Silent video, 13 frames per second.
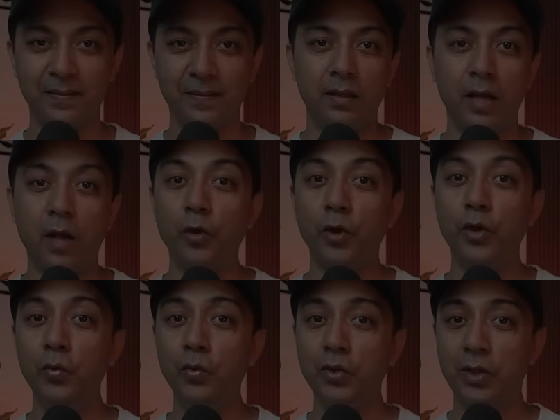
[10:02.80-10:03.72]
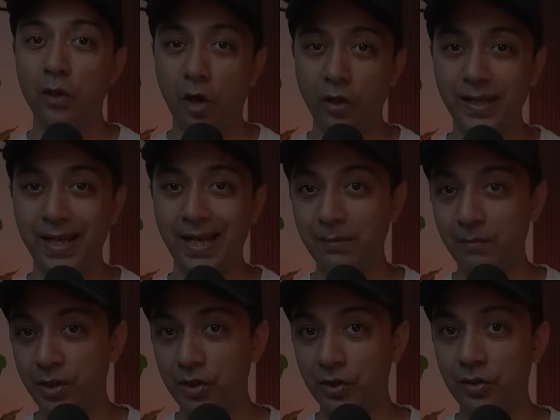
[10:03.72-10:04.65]
Now to use Lottie
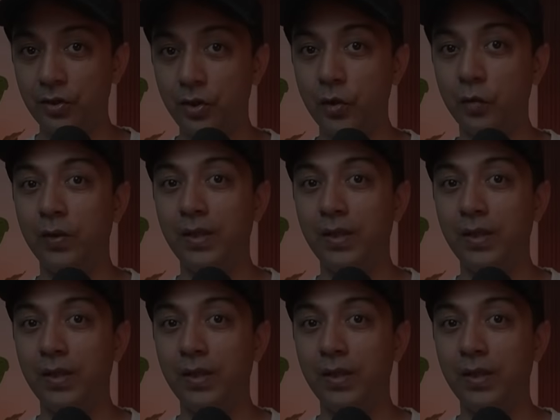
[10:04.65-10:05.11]
animations, you will